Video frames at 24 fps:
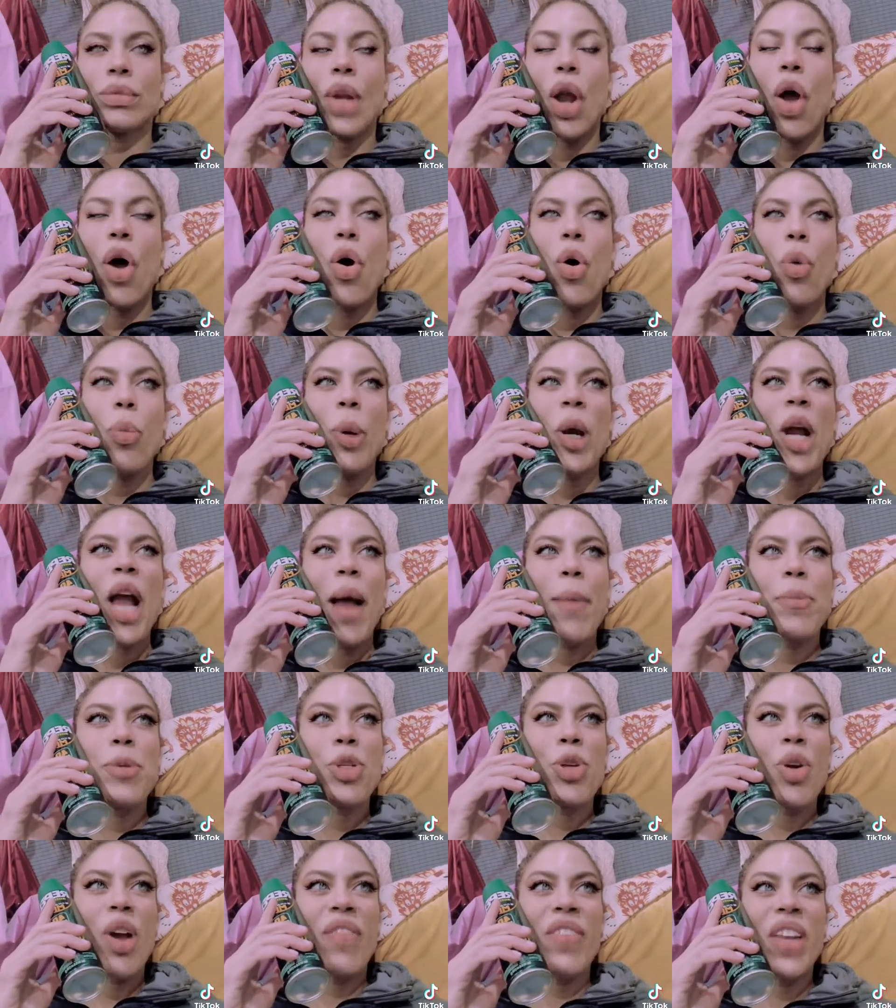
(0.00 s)
Oh,
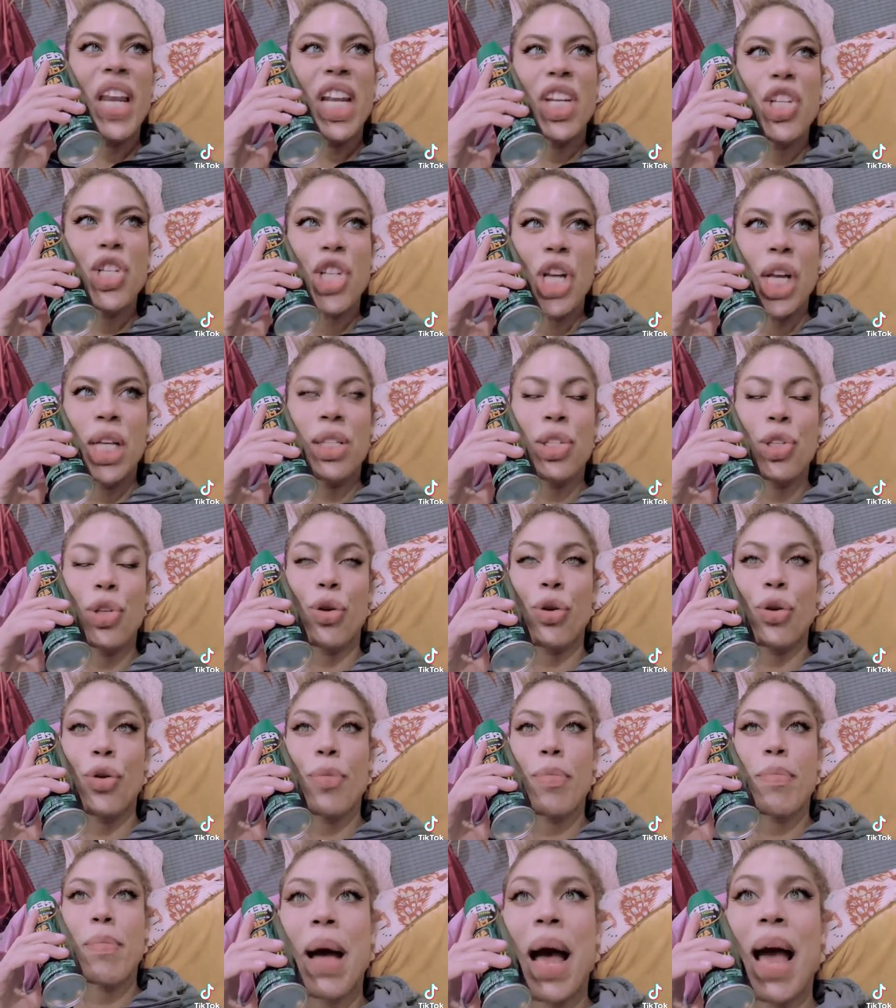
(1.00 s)
perhaps you haven't had a chance to
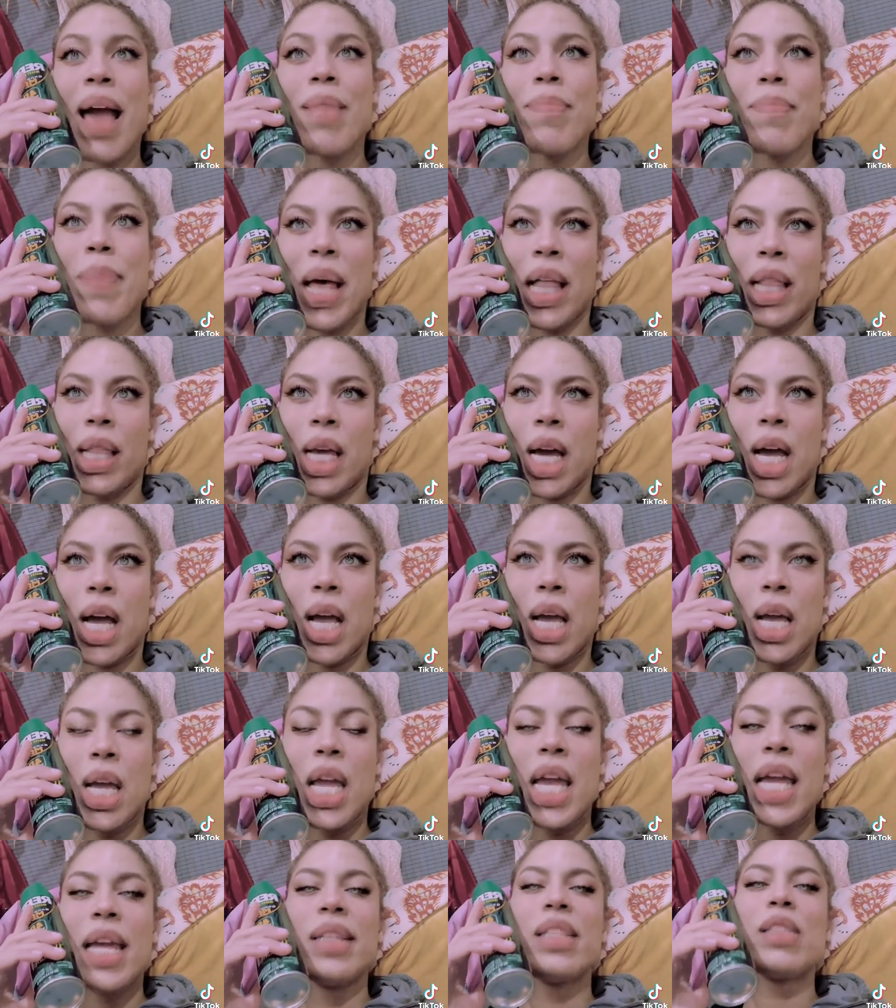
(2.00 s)
grow my Bella.
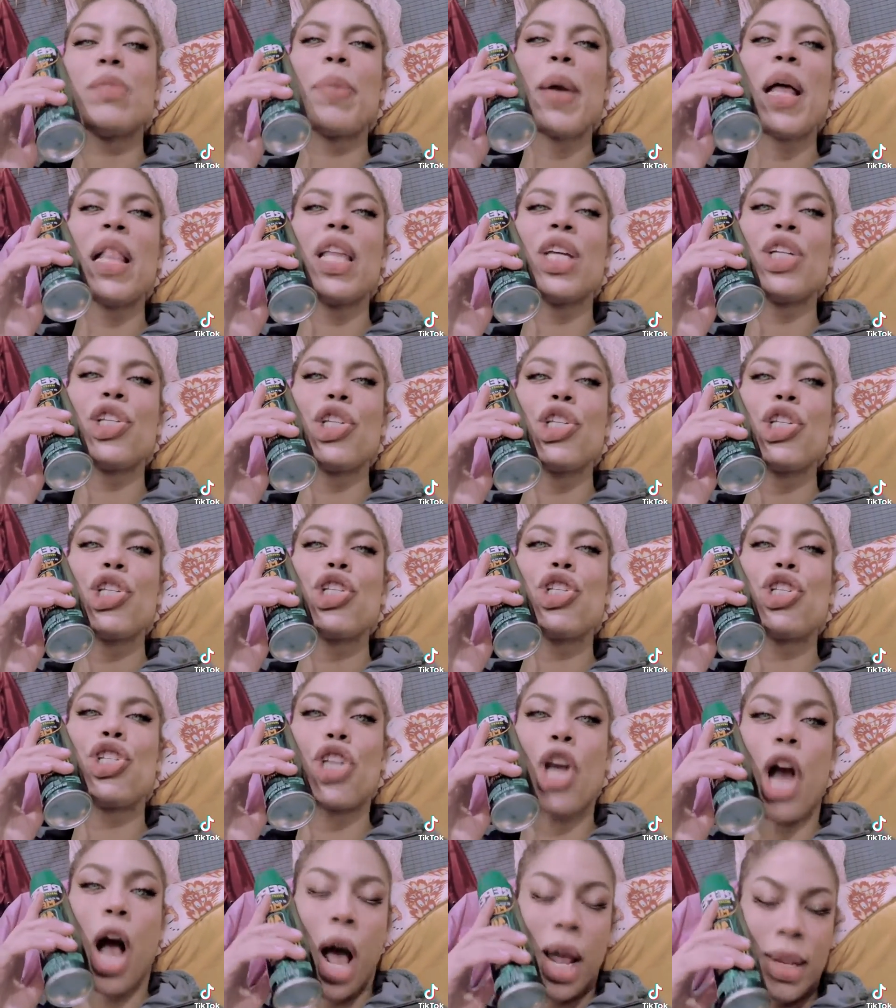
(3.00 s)
It's Bella
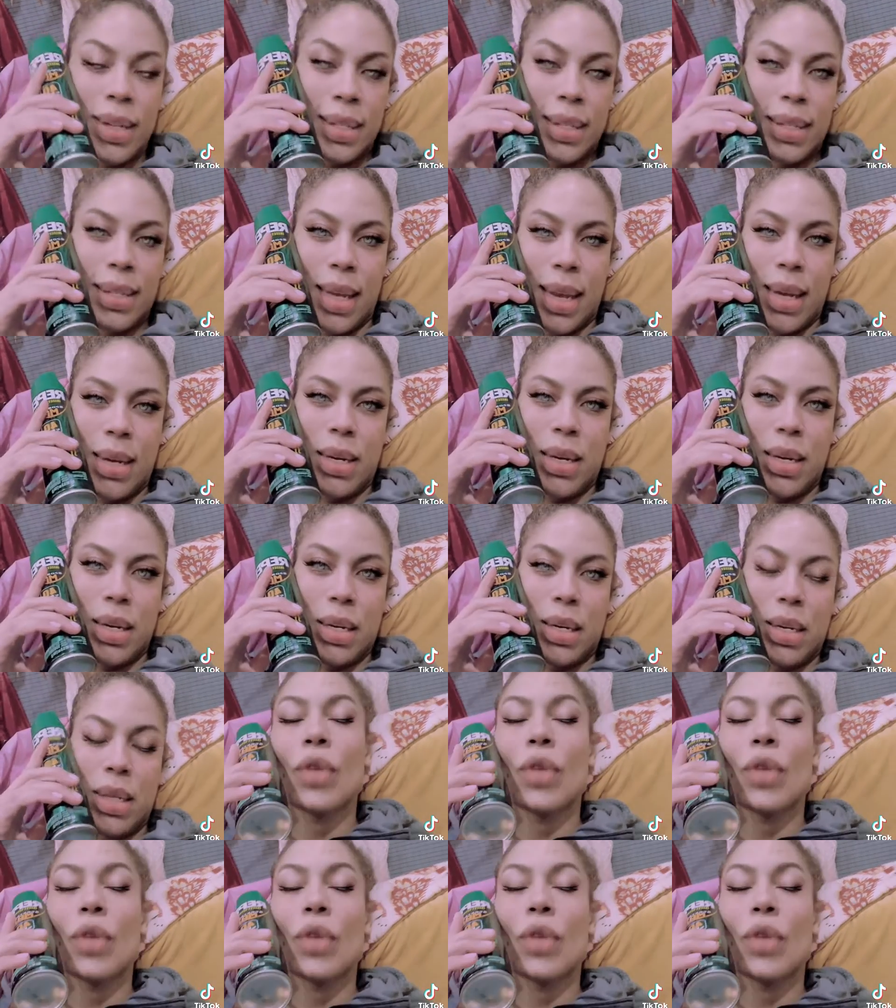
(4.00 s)
Johnson.